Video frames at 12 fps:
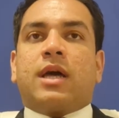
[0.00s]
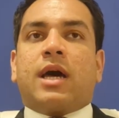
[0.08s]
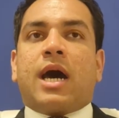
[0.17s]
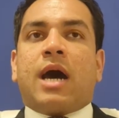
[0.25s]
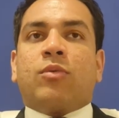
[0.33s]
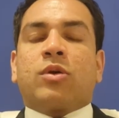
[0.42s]

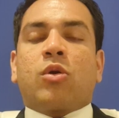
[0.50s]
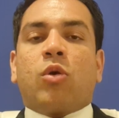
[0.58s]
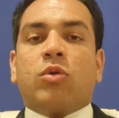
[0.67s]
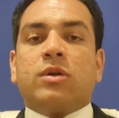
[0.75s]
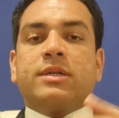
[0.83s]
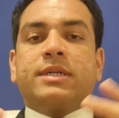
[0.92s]
our
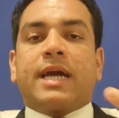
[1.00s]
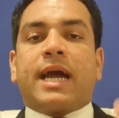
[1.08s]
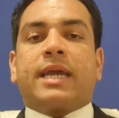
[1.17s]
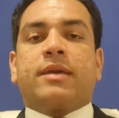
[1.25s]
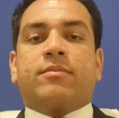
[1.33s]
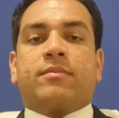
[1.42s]
whole
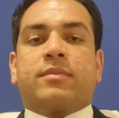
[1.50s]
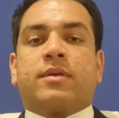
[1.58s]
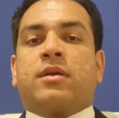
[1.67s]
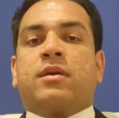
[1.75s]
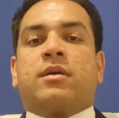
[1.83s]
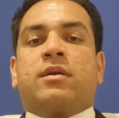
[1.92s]
time
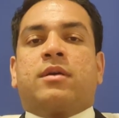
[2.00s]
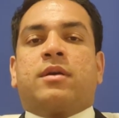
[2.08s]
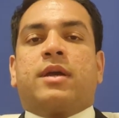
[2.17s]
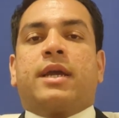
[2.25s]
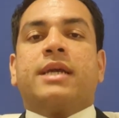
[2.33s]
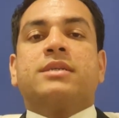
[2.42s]

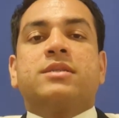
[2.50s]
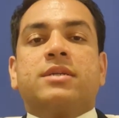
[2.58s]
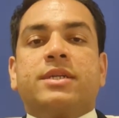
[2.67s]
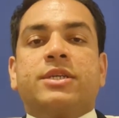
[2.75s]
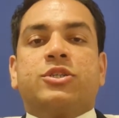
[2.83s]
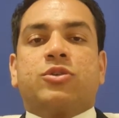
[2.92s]
is the
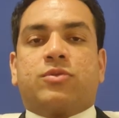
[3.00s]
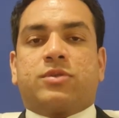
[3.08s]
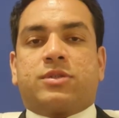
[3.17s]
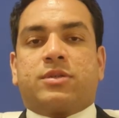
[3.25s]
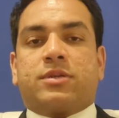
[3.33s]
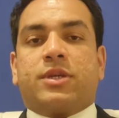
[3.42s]

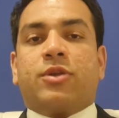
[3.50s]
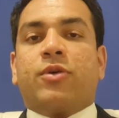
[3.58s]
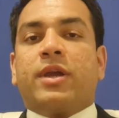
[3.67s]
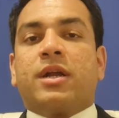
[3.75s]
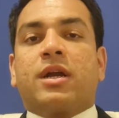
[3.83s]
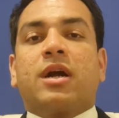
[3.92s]
resource.
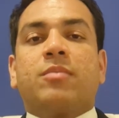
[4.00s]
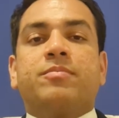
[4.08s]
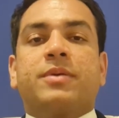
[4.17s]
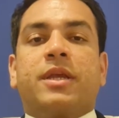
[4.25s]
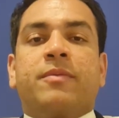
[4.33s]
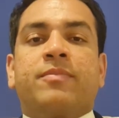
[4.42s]
In a
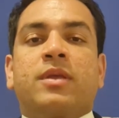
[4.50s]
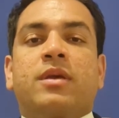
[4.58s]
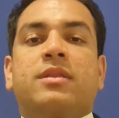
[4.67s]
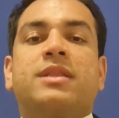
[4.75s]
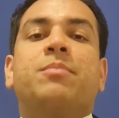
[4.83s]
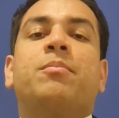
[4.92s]
company,
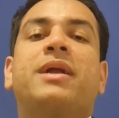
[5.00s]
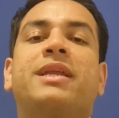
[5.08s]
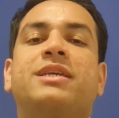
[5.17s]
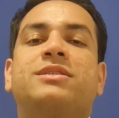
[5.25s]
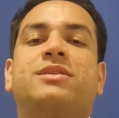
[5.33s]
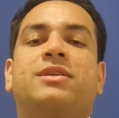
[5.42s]
the money
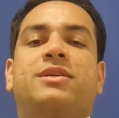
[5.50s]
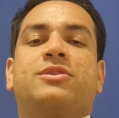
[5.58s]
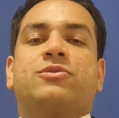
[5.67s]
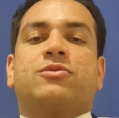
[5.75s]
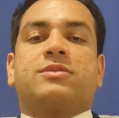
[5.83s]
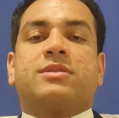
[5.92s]
is the
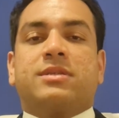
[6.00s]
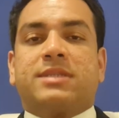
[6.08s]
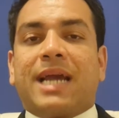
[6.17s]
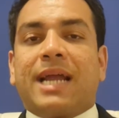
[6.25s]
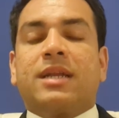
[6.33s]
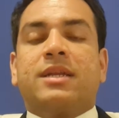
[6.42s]
resource. The
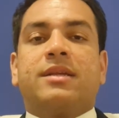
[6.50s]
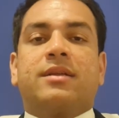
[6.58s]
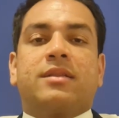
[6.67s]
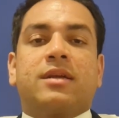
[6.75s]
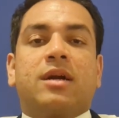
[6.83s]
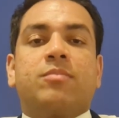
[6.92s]
salary that
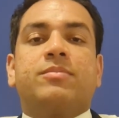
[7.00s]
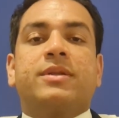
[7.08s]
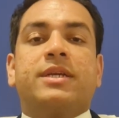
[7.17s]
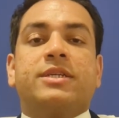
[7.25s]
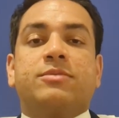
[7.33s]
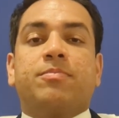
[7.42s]
the
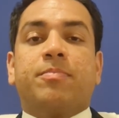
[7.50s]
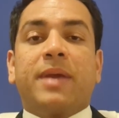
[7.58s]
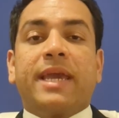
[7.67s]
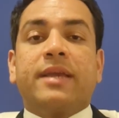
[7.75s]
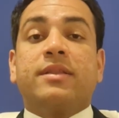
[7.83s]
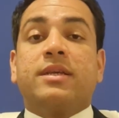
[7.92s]
company is
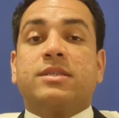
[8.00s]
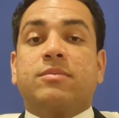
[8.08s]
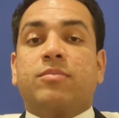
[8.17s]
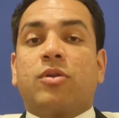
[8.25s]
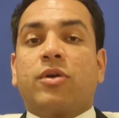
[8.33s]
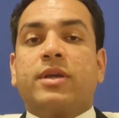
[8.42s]
paying these
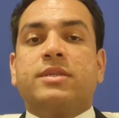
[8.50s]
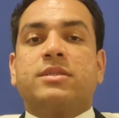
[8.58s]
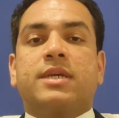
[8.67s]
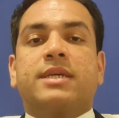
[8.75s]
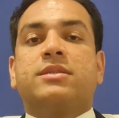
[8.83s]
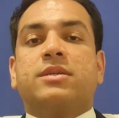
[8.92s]
employees
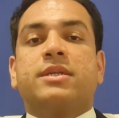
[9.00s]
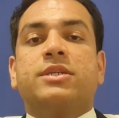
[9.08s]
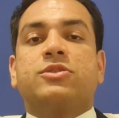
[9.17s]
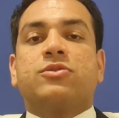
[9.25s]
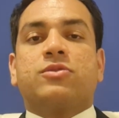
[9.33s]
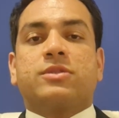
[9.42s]
is the
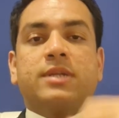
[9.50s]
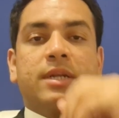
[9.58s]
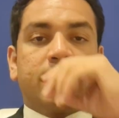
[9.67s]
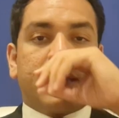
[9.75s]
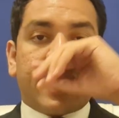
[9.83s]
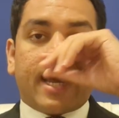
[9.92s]
resource that
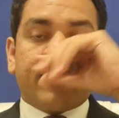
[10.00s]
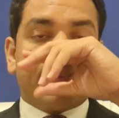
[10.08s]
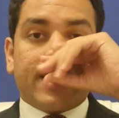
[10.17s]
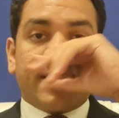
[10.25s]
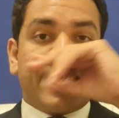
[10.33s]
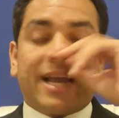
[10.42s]
they have,
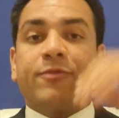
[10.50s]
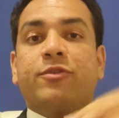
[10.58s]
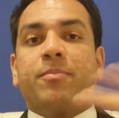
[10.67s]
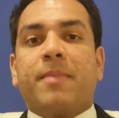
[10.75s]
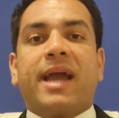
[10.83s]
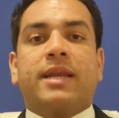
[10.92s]
and they have to
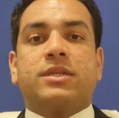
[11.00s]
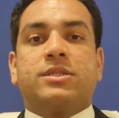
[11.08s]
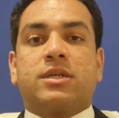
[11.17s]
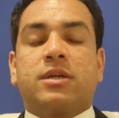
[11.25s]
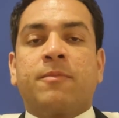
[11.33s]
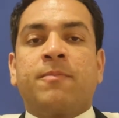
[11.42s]
manage it.